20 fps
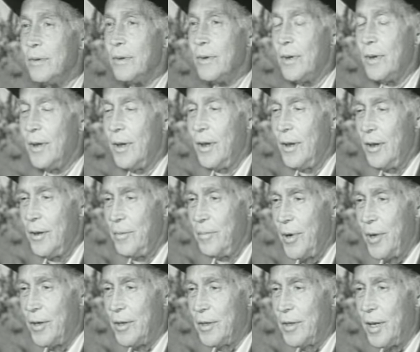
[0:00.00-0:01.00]
I ah,
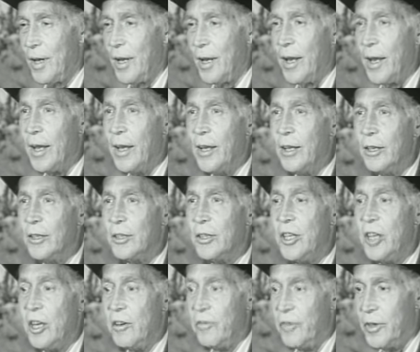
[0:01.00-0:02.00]
better tell Hale,
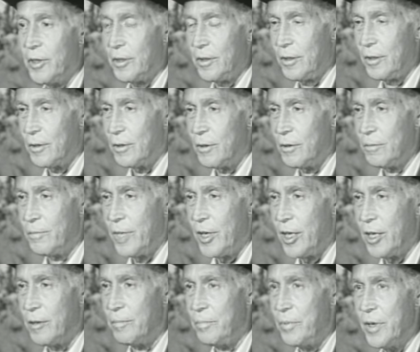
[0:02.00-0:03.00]
give it to old
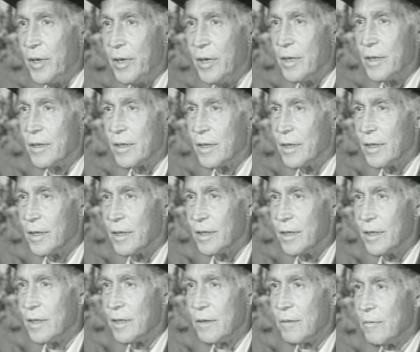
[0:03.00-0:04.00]
man Beardsley.
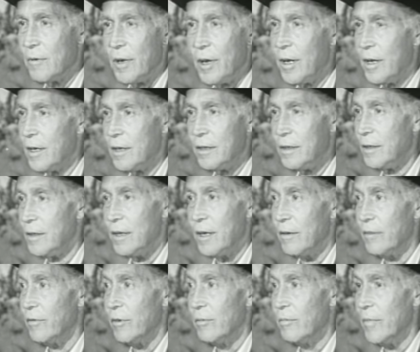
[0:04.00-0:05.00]
His wagon will
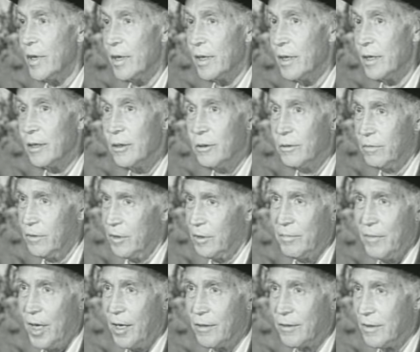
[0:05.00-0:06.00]
never make it over the
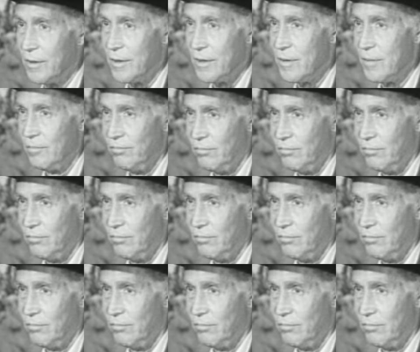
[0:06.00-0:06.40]
mountains.